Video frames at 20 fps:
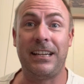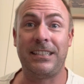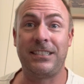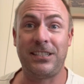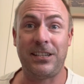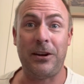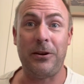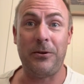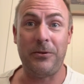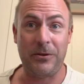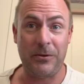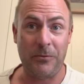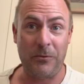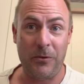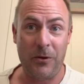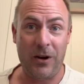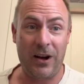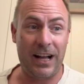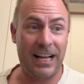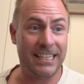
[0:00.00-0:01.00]
showed and
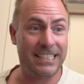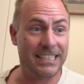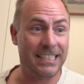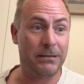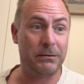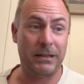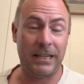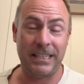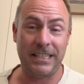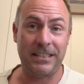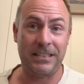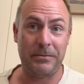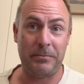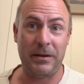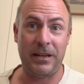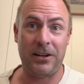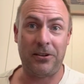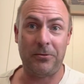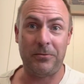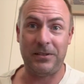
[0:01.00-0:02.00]
what I said needed to
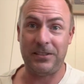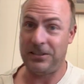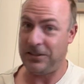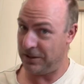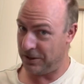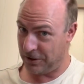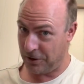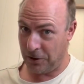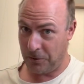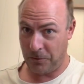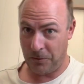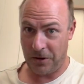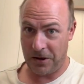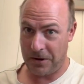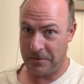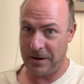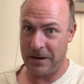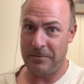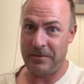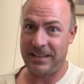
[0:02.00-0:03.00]
be accomplished is not what
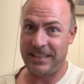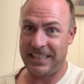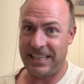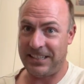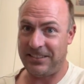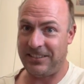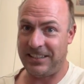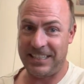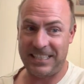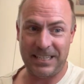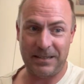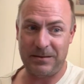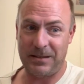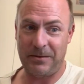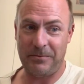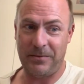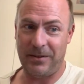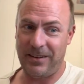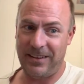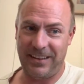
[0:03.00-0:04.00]
I'm aiming to get done in
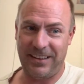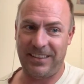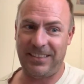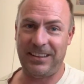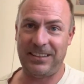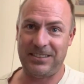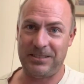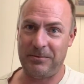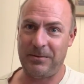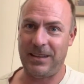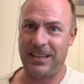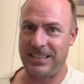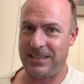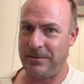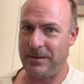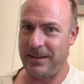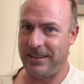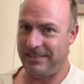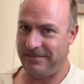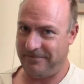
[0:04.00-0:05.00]
September. I think some of that's a
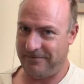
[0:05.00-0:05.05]
bit...